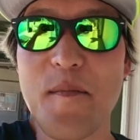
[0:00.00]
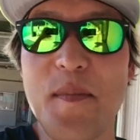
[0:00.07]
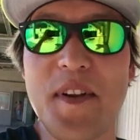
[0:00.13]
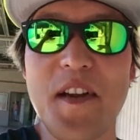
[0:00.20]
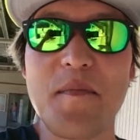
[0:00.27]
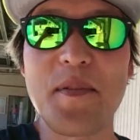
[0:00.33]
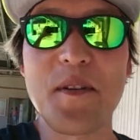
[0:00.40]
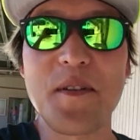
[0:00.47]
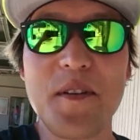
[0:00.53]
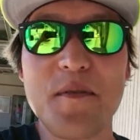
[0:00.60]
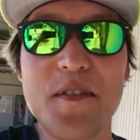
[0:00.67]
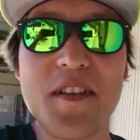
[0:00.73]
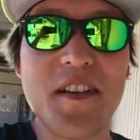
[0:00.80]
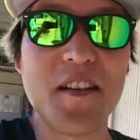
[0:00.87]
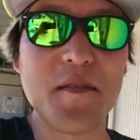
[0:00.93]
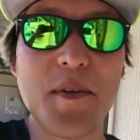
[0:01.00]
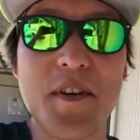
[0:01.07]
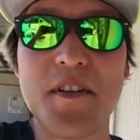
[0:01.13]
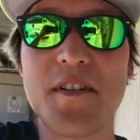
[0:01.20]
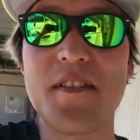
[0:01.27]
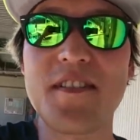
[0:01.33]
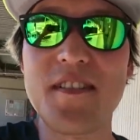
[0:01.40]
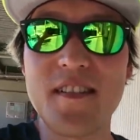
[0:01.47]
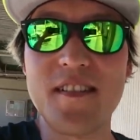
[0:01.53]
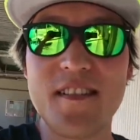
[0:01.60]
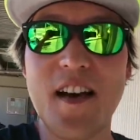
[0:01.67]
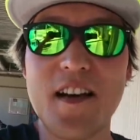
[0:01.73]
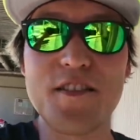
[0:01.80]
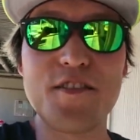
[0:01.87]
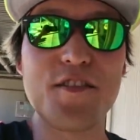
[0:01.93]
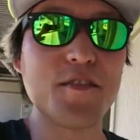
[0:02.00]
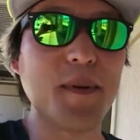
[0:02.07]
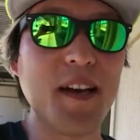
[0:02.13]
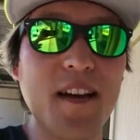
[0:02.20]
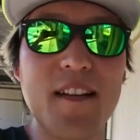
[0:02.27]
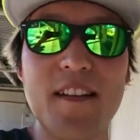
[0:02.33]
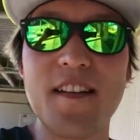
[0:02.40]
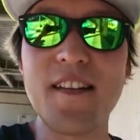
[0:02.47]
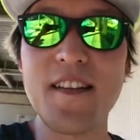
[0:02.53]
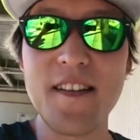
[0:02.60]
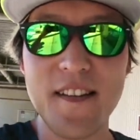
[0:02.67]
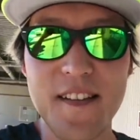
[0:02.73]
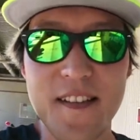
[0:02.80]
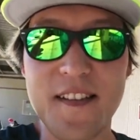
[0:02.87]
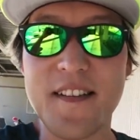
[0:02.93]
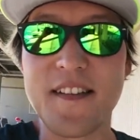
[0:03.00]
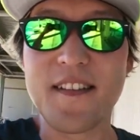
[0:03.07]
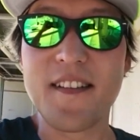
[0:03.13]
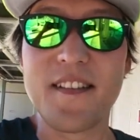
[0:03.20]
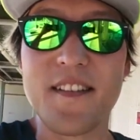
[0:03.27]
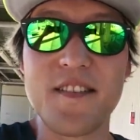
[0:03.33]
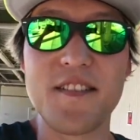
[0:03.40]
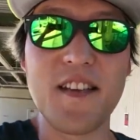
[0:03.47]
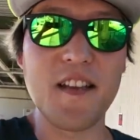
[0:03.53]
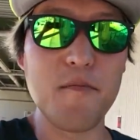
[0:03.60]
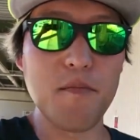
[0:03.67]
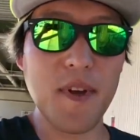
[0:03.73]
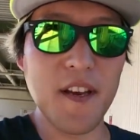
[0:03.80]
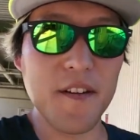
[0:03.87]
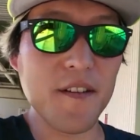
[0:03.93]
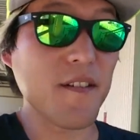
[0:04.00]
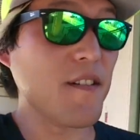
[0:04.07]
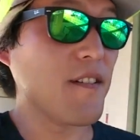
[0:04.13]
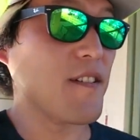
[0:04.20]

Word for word: But uh, Peony was hitting the ball, not too bad. Just getting better.